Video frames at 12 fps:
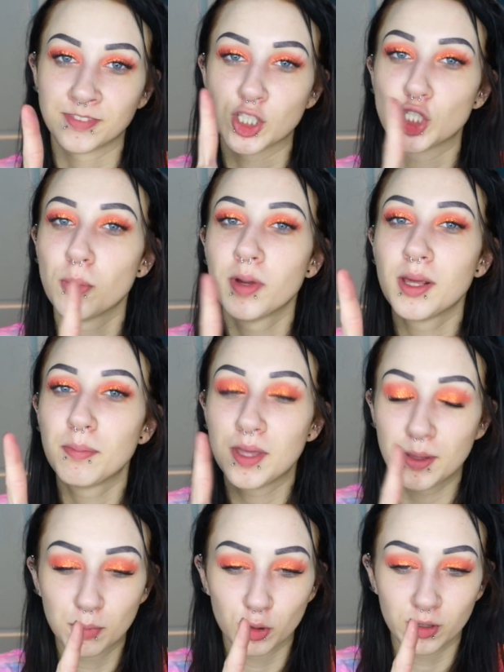so many
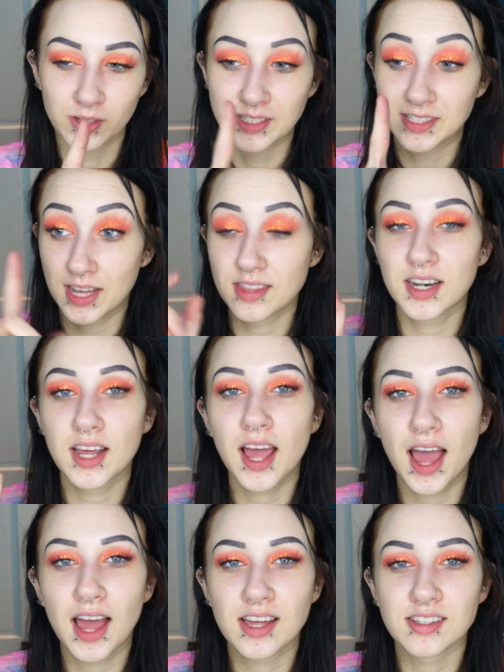people say that it
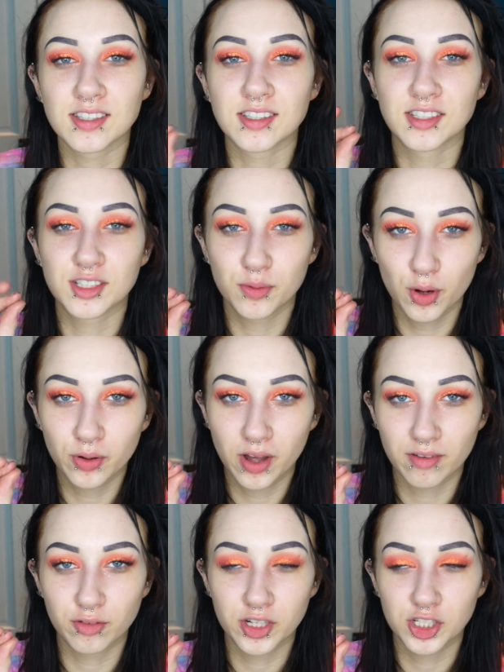has zero
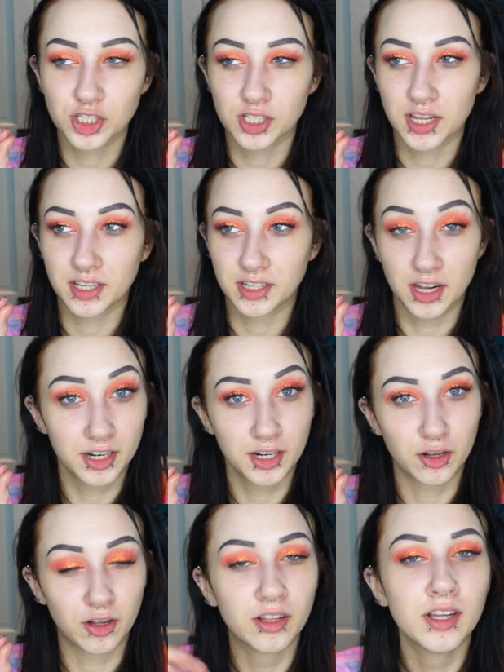coverage, like none at
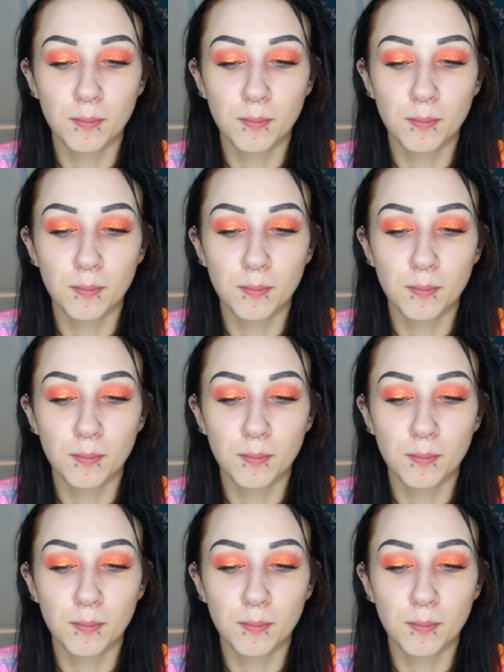all.